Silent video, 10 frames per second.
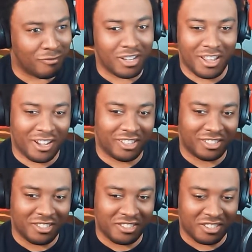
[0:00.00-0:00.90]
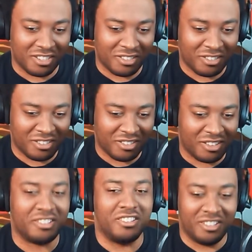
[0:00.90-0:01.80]
Monkey Island is.
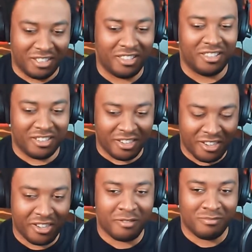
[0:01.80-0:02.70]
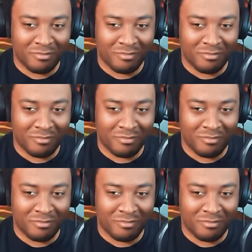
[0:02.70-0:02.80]
Yep.